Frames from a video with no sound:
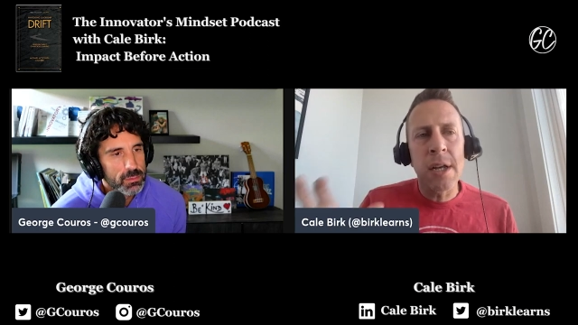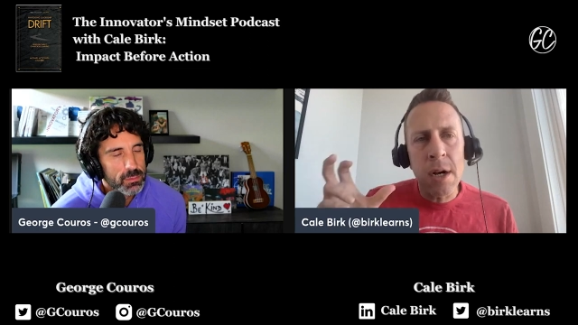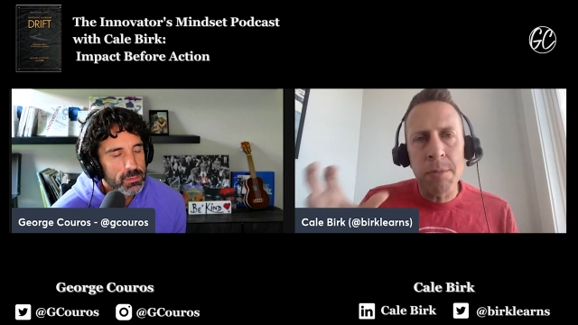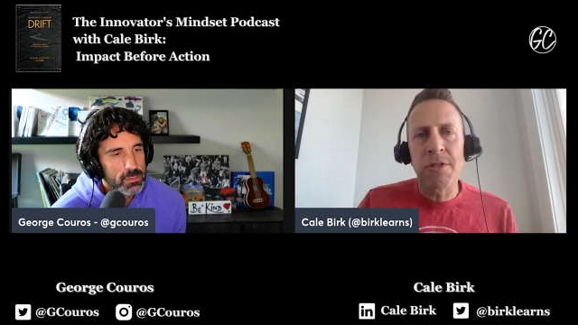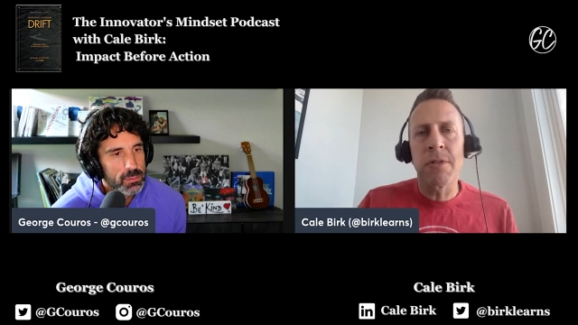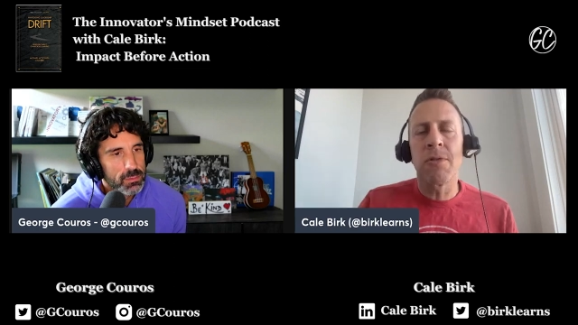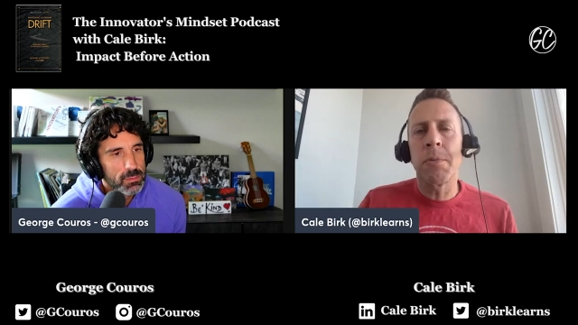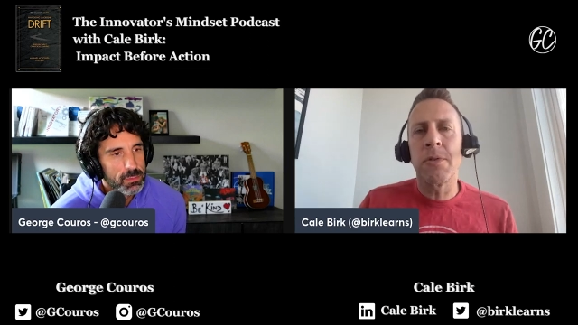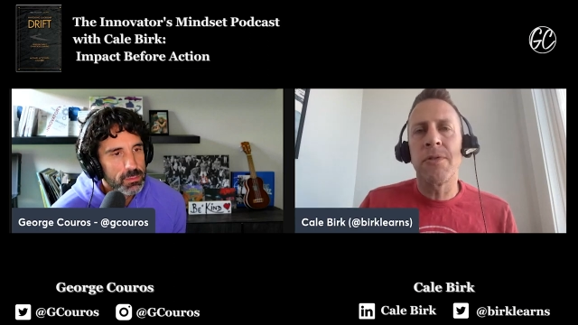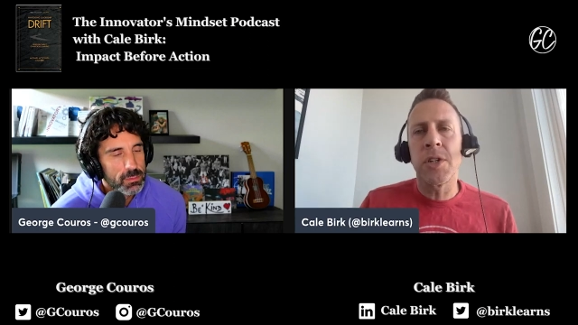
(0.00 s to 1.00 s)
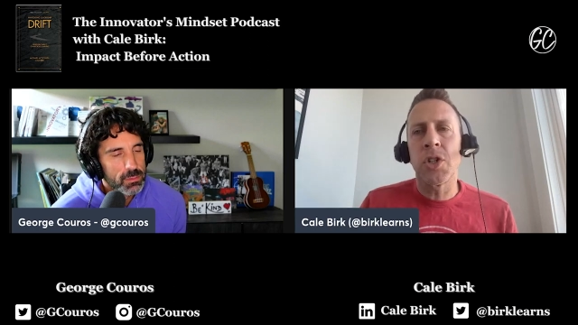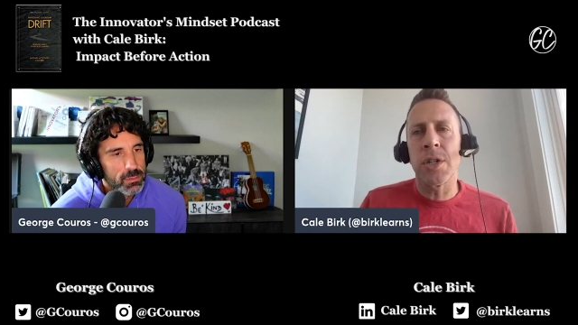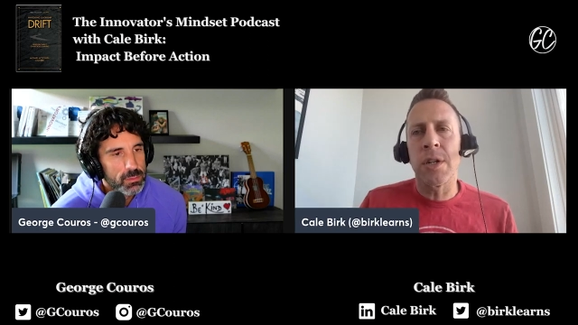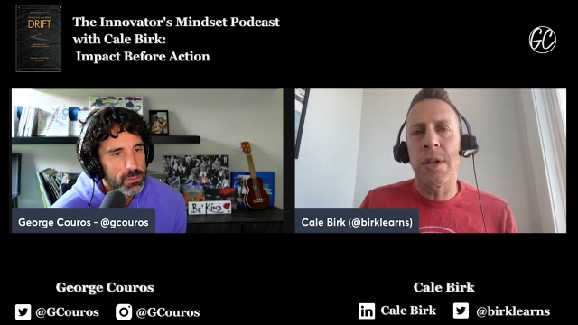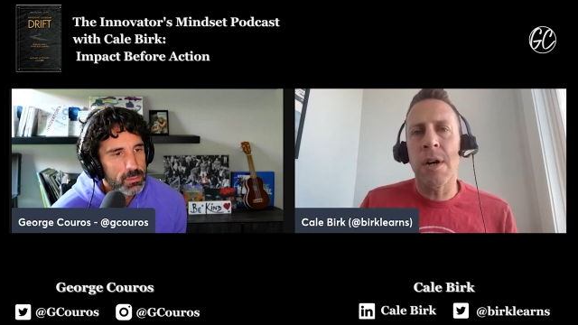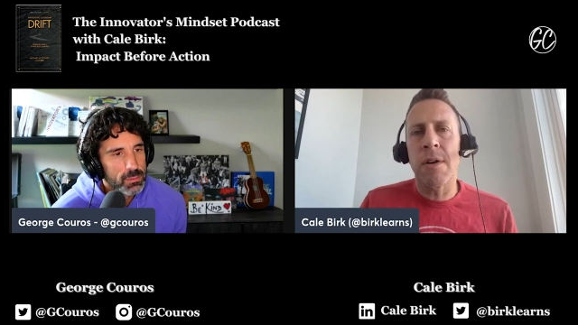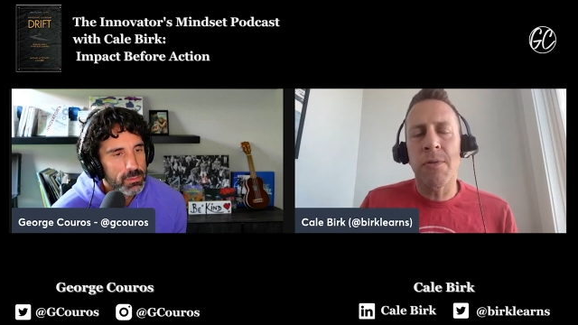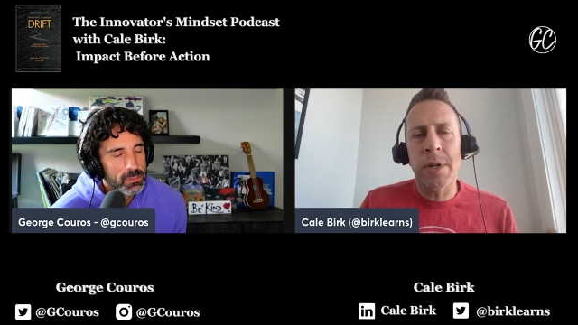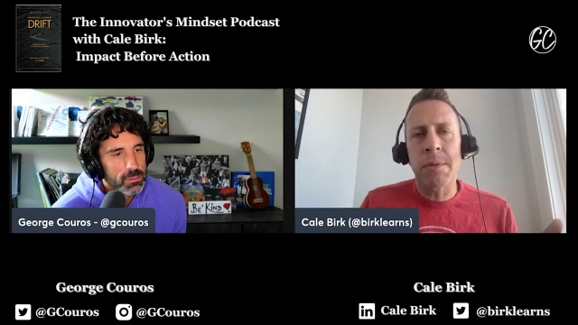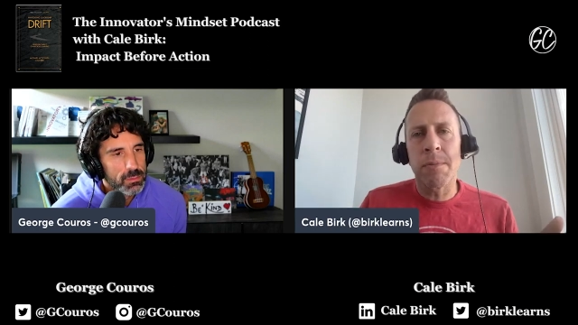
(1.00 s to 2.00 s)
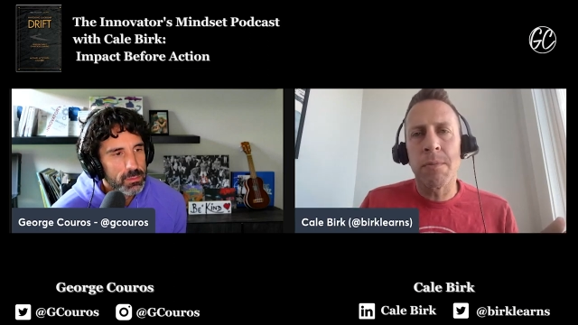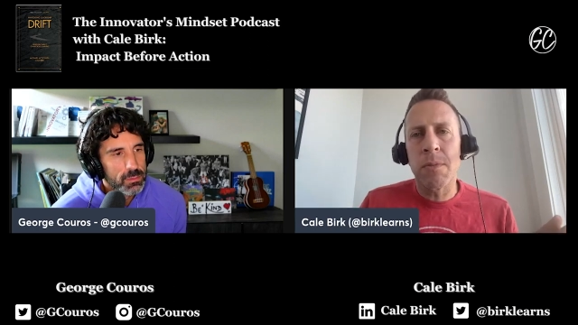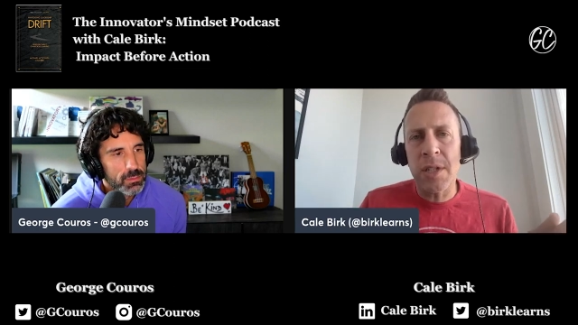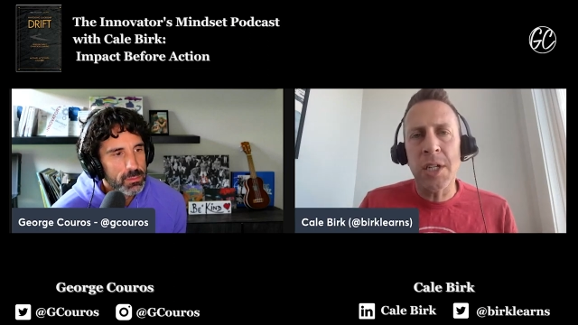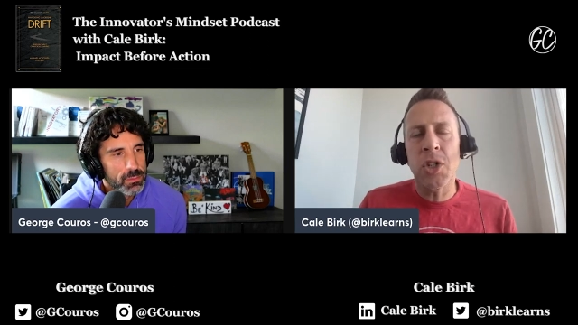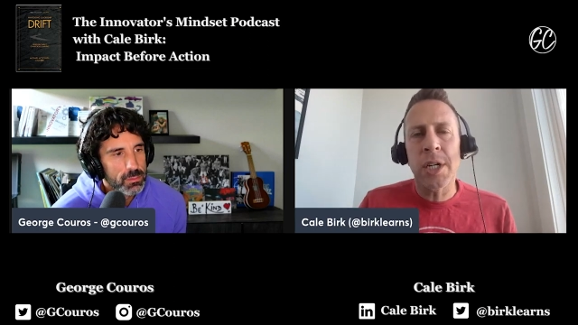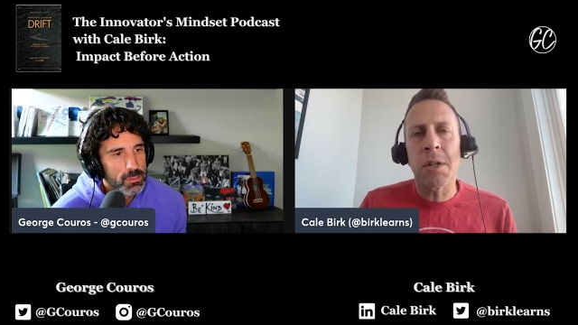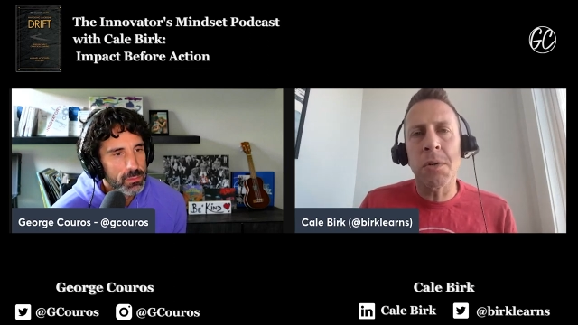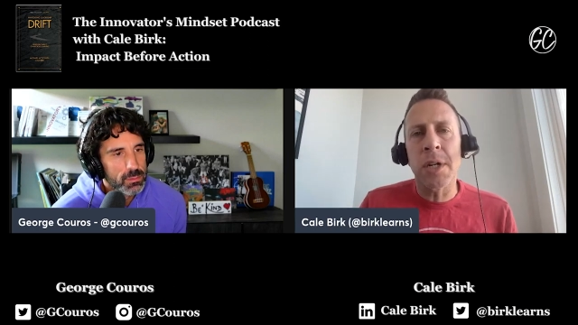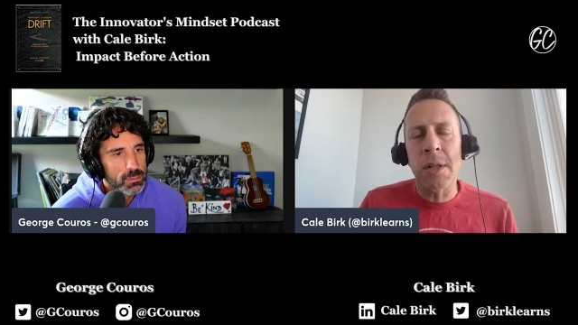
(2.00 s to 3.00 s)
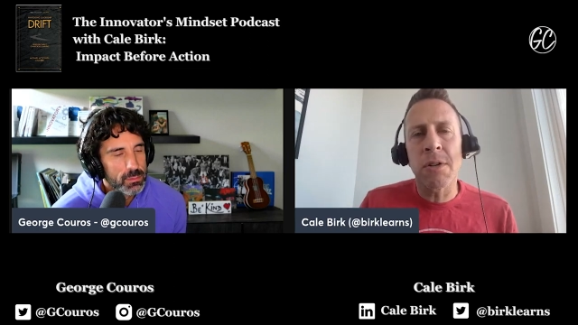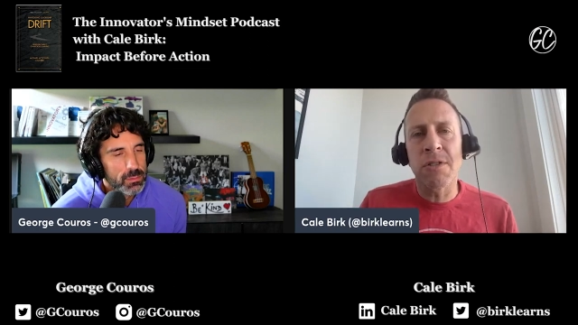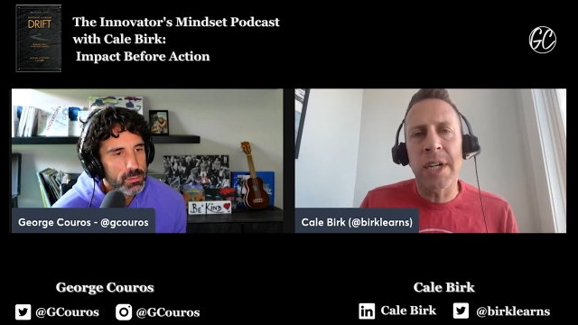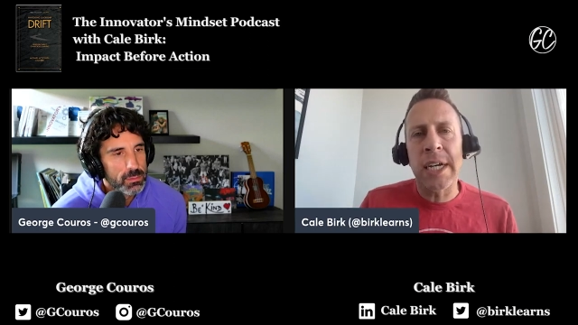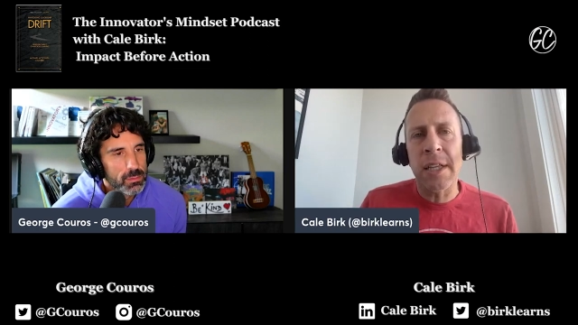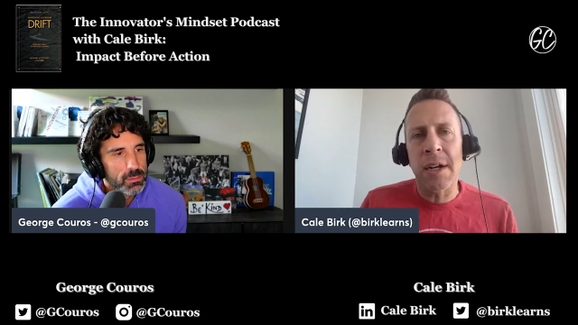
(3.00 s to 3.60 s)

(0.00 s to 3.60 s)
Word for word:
Speaker 1: observable vision of what teaching and learning looks like in the